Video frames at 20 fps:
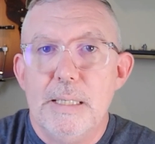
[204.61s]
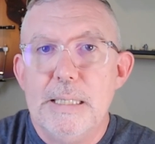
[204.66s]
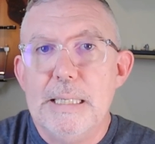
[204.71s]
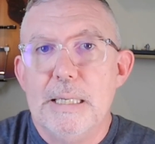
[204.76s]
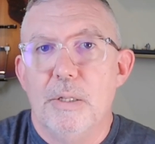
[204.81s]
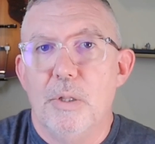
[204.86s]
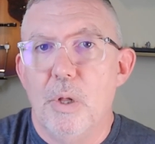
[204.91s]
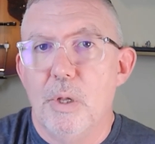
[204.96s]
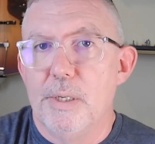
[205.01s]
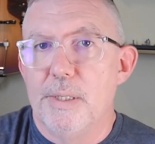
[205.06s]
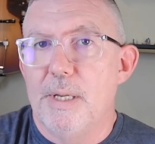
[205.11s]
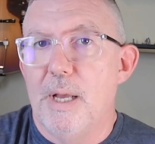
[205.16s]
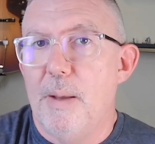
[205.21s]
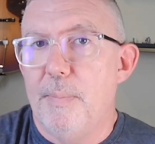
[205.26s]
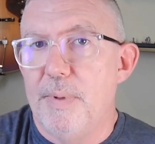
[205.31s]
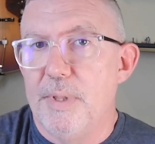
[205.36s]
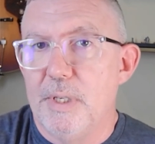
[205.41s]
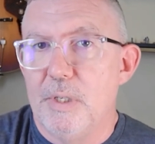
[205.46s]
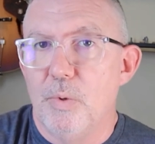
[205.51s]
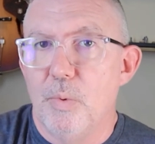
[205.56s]
deal on
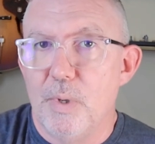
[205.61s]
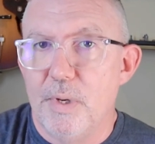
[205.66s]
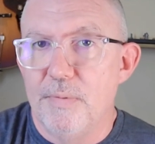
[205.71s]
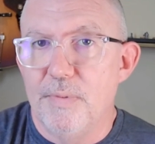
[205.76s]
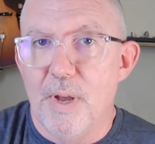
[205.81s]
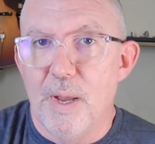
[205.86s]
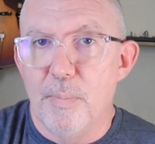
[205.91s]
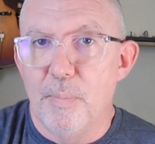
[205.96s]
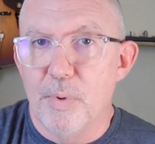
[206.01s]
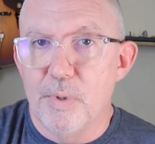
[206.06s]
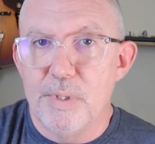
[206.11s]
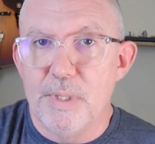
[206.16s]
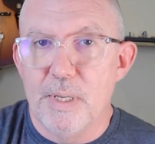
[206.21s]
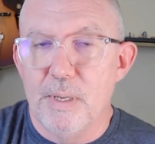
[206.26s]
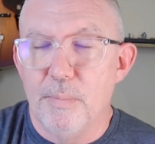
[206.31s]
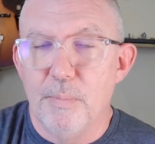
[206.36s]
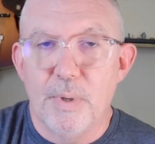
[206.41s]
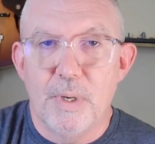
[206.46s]
top of the 25%,